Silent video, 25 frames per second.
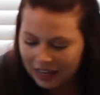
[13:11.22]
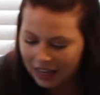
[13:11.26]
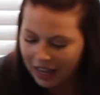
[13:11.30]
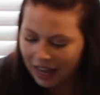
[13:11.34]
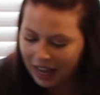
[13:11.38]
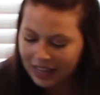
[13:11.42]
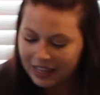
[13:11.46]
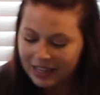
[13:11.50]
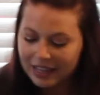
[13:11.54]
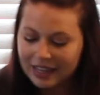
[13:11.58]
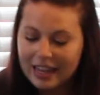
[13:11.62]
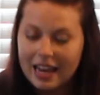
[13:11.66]

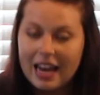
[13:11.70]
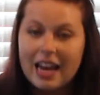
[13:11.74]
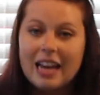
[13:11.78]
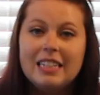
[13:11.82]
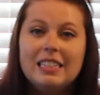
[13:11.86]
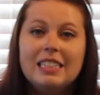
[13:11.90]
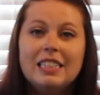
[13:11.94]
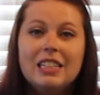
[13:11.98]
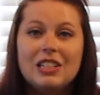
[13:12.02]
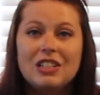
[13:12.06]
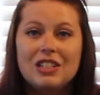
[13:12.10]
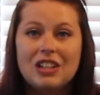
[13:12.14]
And
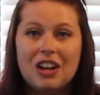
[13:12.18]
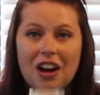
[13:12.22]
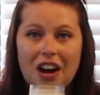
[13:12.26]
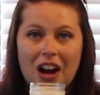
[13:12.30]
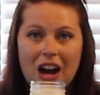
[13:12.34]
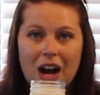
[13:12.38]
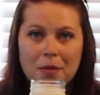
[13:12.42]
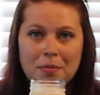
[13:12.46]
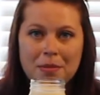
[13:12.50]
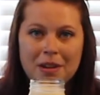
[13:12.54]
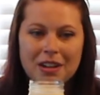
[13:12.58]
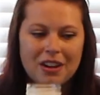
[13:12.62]
then to
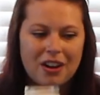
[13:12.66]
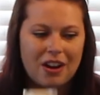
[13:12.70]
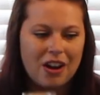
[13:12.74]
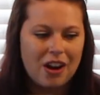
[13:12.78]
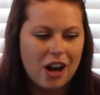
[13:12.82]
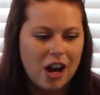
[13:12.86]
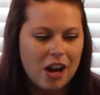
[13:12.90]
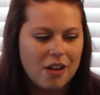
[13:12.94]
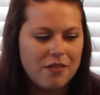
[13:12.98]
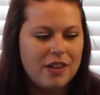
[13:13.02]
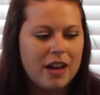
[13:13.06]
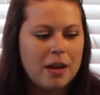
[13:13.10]
top it
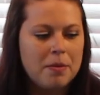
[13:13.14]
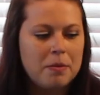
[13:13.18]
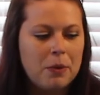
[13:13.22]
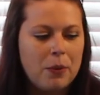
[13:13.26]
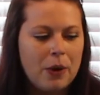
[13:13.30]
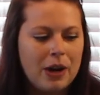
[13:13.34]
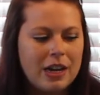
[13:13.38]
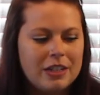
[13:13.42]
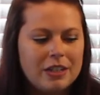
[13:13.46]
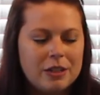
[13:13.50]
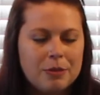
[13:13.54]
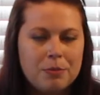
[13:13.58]
off, I'm
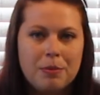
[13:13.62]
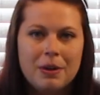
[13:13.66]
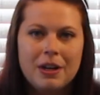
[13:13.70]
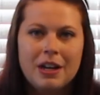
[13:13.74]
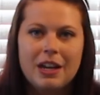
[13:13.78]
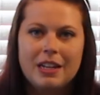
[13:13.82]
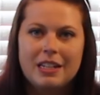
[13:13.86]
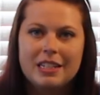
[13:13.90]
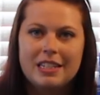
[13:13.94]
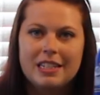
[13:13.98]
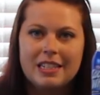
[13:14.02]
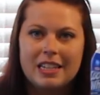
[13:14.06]
going to
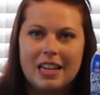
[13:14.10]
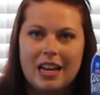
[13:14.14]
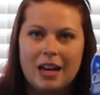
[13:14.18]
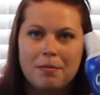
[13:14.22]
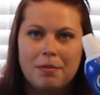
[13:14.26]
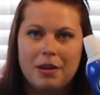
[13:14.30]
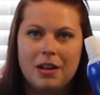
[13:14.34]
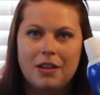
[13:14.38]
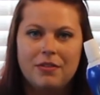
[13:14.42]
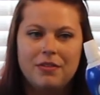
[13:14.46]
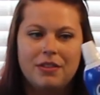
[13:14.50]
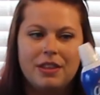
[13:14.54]
put
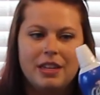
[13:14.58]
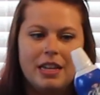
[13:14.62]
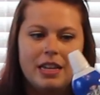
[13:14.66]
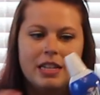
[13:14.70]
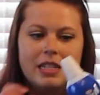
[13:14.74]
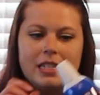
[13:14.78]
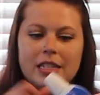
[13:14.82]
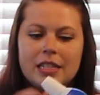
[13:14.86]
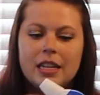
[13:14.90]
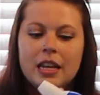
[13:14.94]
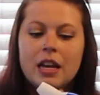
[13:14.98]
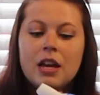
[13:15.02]
some of
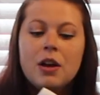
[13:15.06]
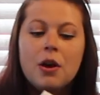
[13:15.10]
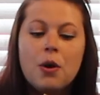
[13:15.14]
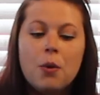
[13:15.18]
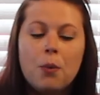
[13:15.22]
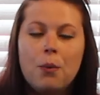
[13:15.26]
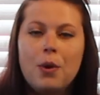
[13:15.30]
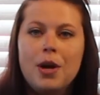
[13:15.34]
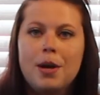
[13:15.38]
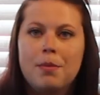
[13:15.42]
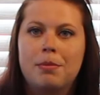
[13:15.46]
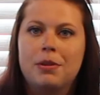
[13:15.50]
this
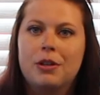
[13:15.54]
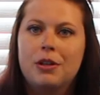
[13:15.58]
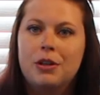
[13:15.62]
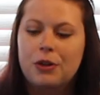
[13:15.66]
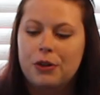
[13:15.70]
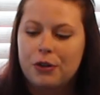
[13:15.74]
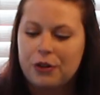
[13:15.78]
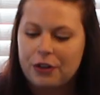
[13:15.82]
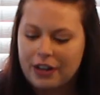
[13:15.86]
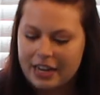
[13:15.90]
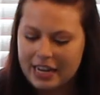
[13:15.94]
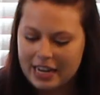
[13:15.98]
whipped
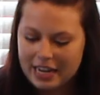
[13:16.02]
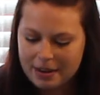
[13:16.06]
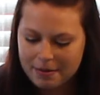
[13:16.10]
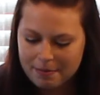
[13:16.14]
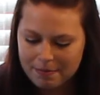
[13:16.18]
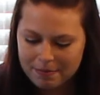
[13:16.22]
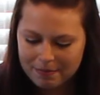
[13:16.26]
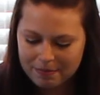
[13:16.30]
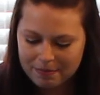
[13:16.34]
cream.